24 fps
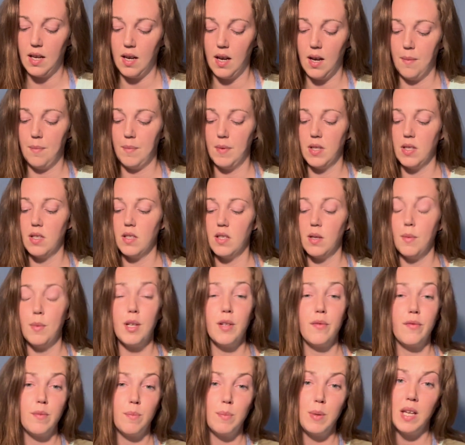this is
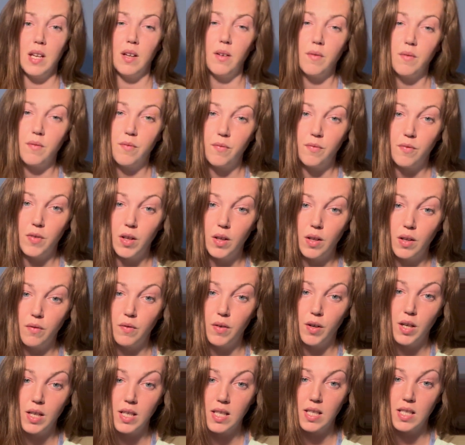somebody feeling
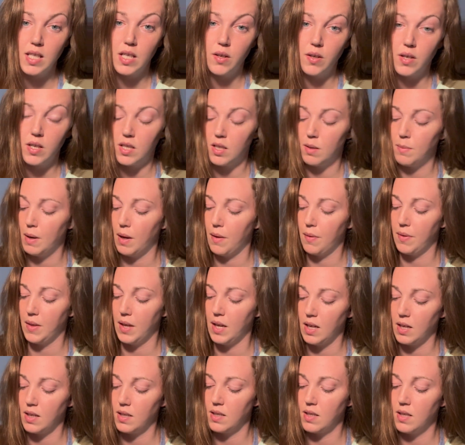very serious about
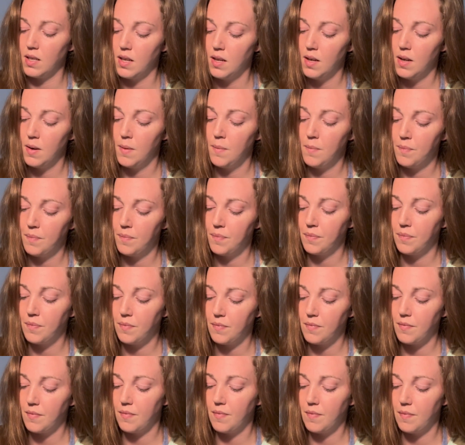things.
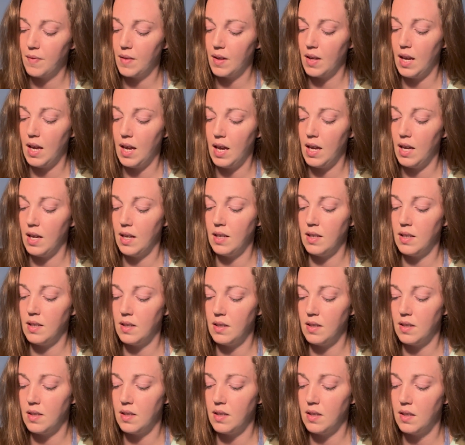
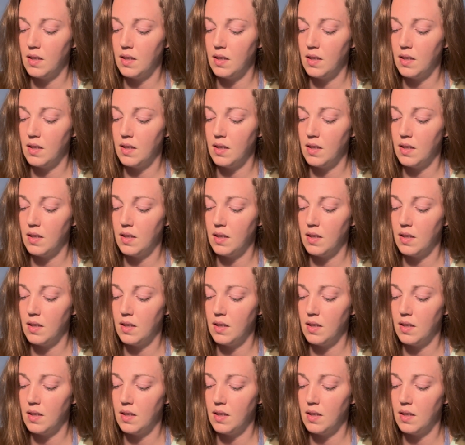And